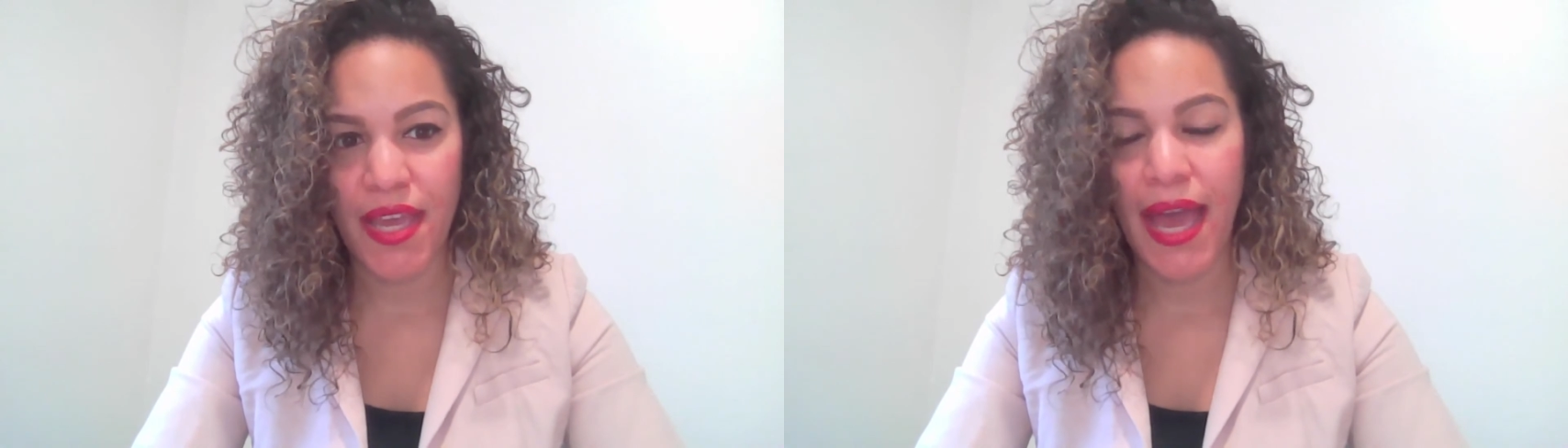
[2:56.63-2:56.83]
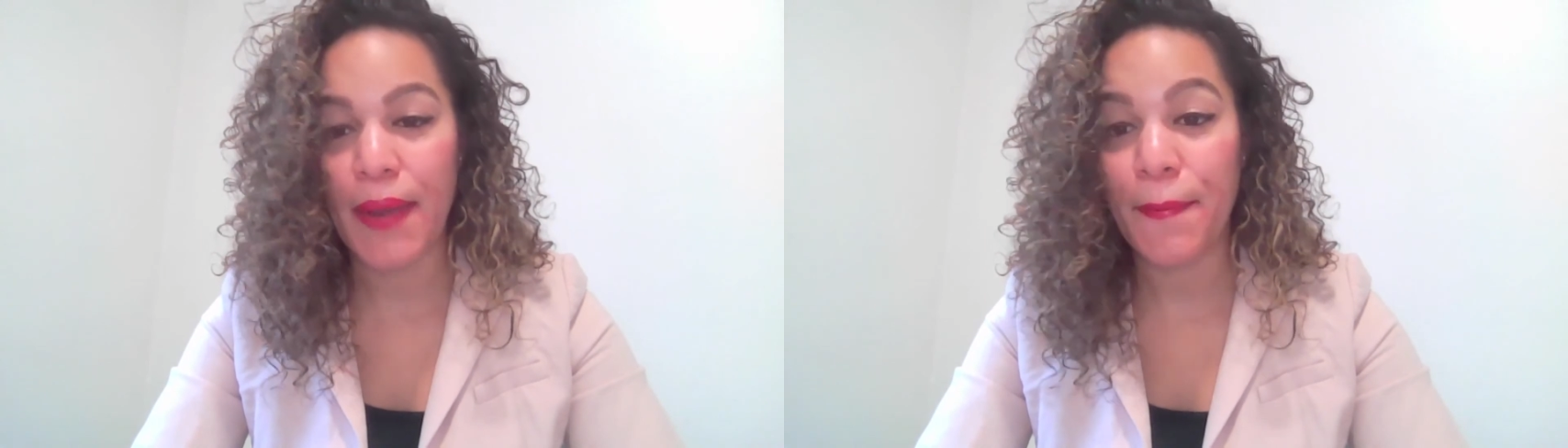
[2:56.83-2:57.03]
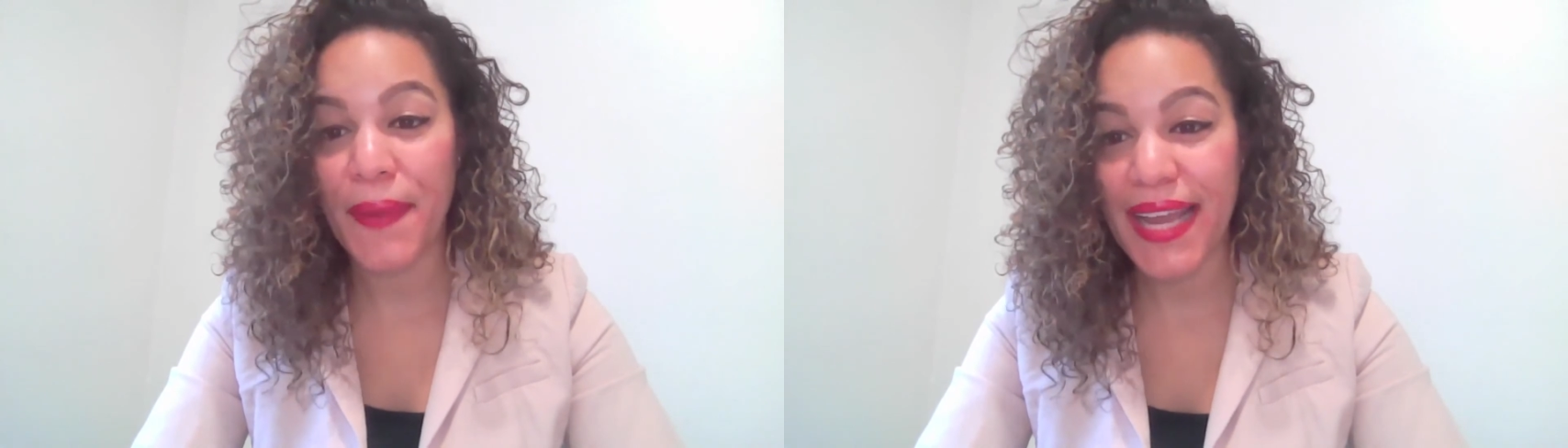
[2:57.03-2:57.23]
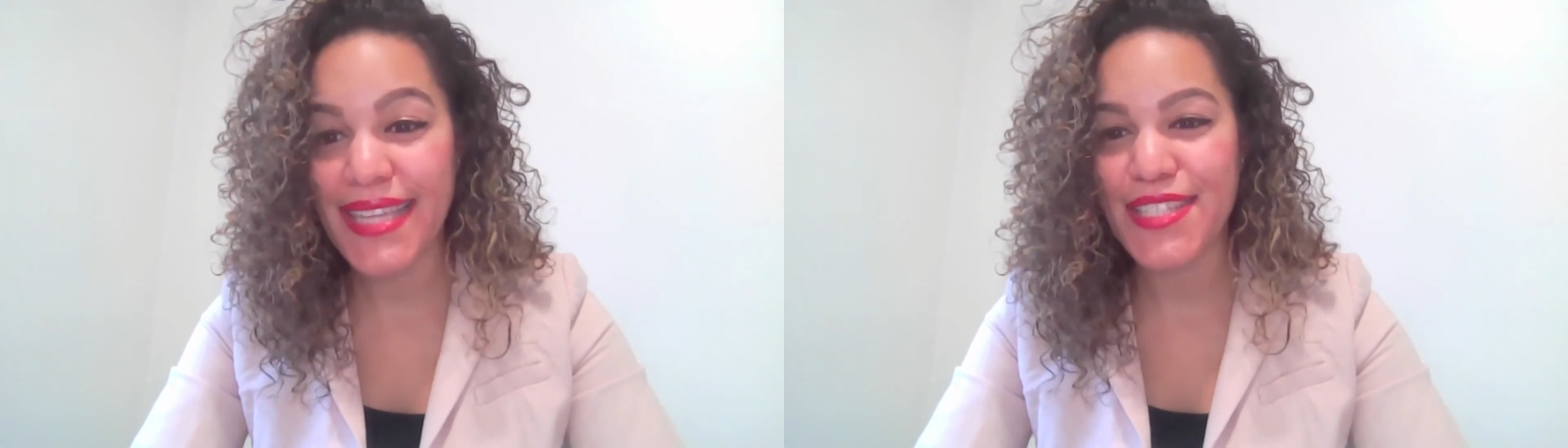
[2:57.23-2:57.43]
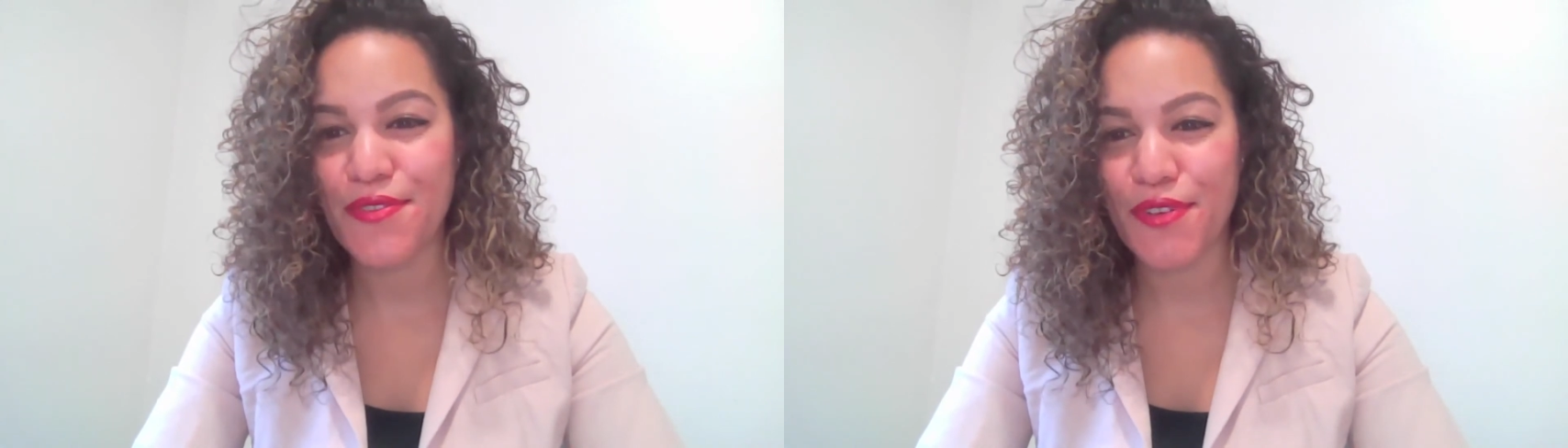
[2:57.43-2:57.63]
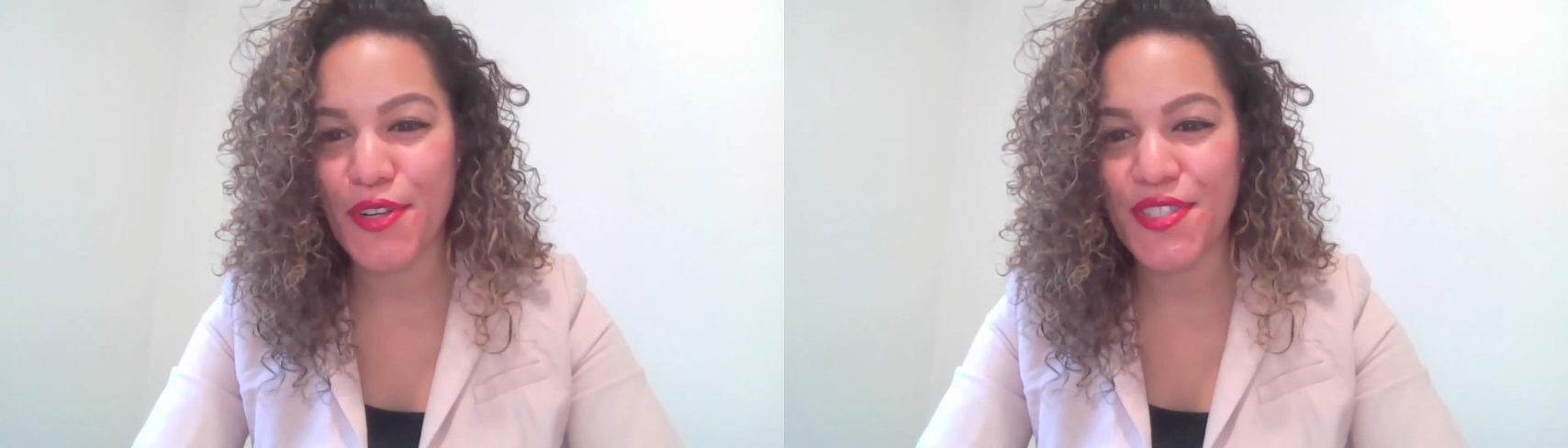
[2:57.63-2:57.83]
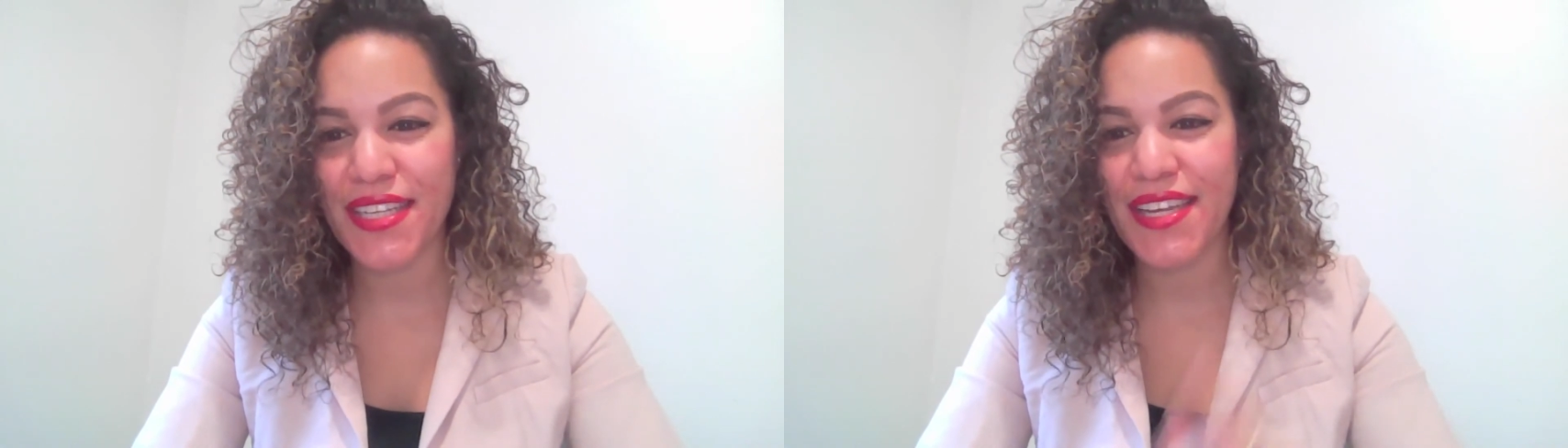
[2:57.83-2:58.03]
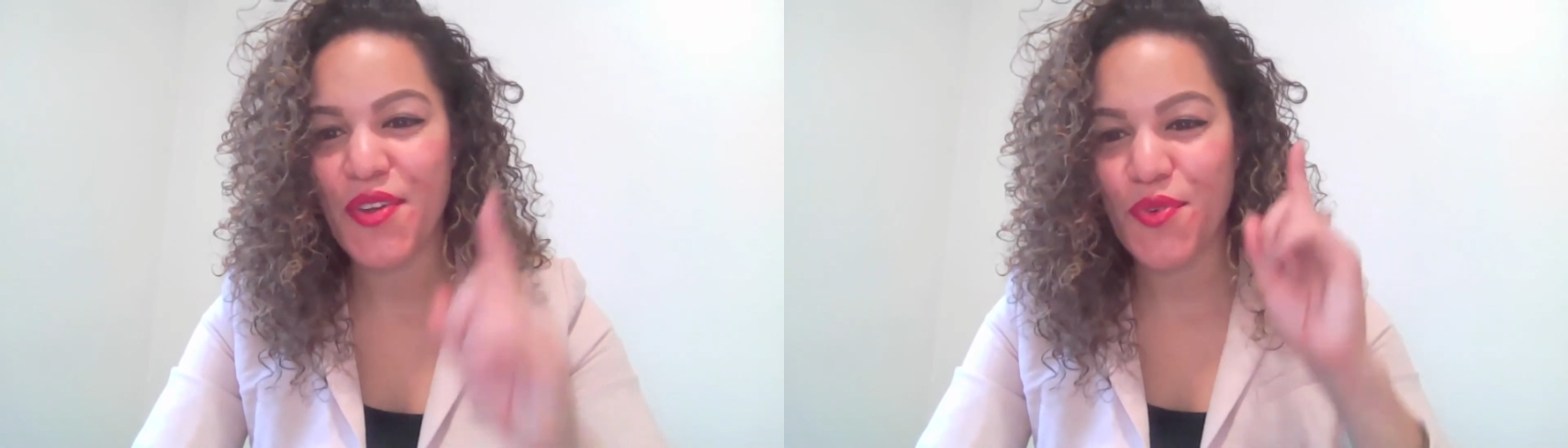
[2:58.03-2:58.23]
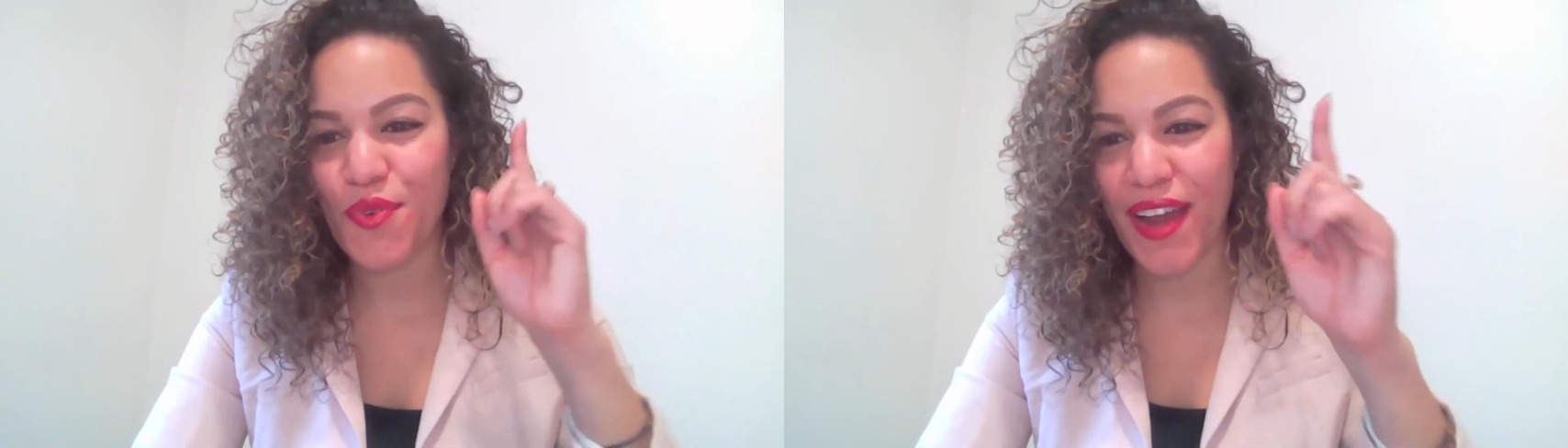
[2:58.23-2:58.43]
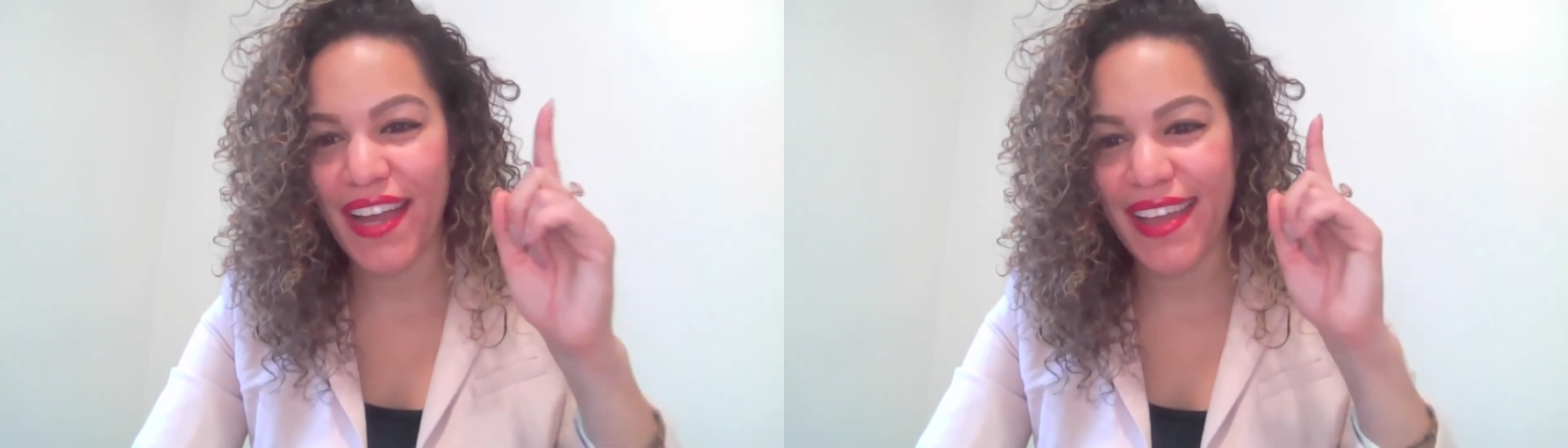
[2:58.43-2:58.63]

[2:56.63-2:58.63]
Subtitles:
and place diversity right